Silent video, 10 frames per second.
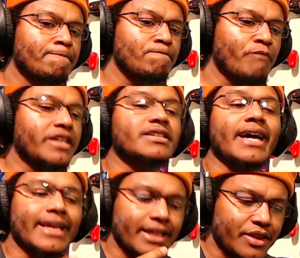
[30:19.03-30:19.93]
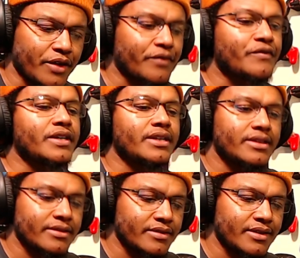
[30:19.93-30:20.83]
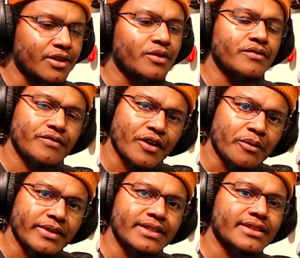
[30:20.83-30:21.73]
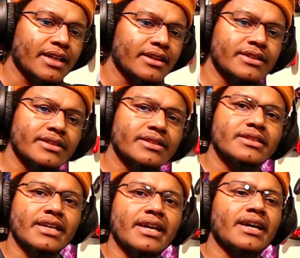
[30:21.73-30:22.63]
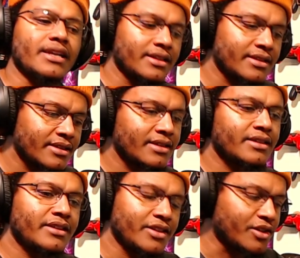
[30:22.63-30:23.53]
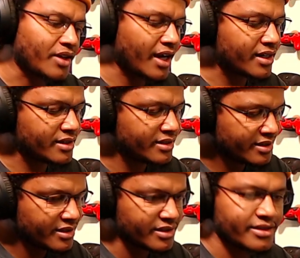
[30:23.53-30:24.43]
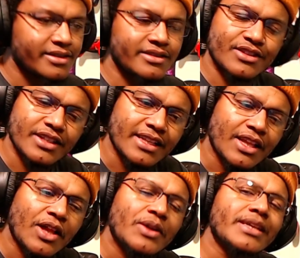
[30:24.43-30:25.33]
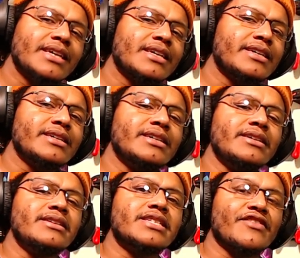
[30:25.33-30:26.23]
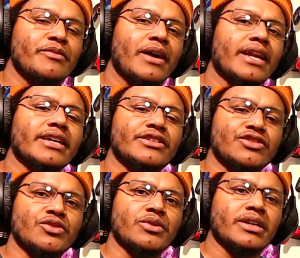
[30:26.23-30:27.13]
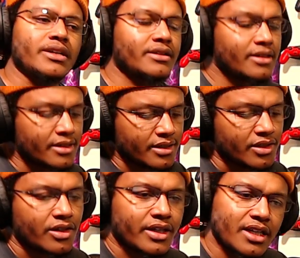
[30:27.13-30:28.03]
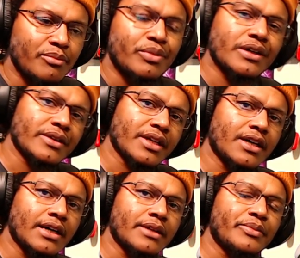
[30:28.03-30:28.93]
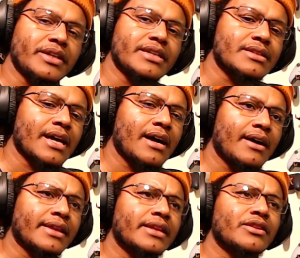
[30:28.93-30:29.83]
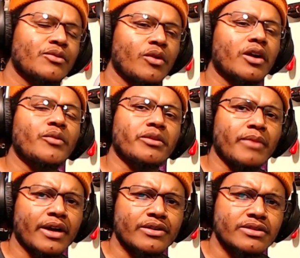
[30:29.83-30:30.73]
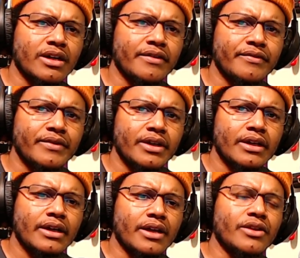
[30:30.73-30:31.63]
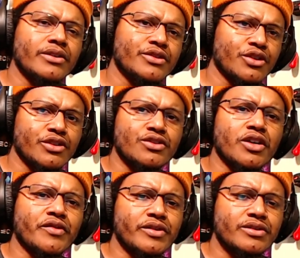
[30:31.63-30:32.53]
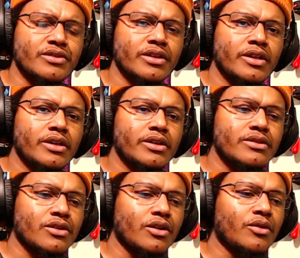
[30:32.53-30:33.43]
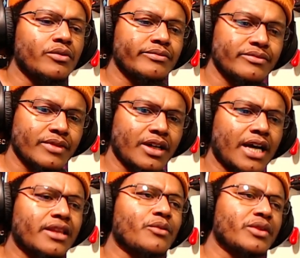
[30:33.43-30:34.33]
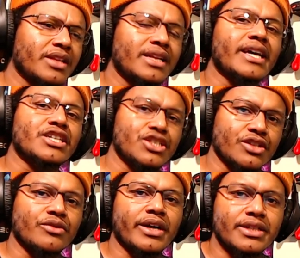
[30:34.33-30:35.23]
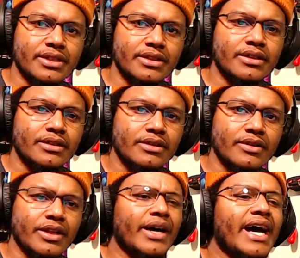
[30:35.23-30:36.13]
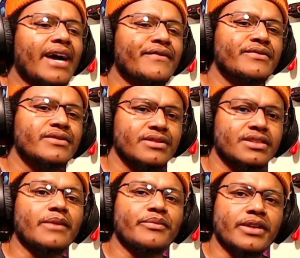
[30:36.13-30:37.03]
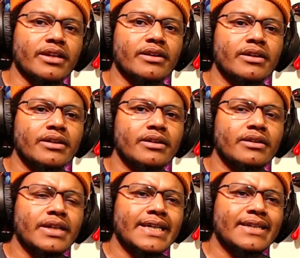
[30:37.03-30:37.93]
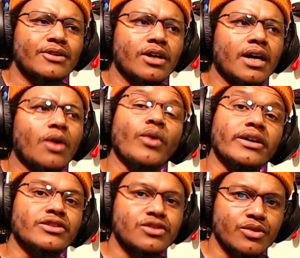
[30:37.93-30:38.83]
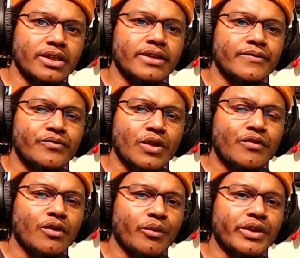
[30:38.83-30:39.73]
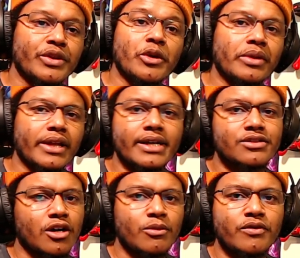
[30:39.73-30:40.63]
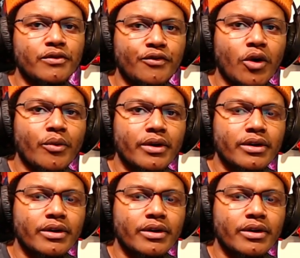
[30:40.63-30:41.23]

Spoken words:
They just got to get their feet, you know, firmly settled into the sand and, you know, kind of slowly ease everybody into it and, you know, keep building on PS Now. I think they're working with Microsoft and their Azure servers. So I think within the next generation, they'll have something well suited for what their plans are moving forward.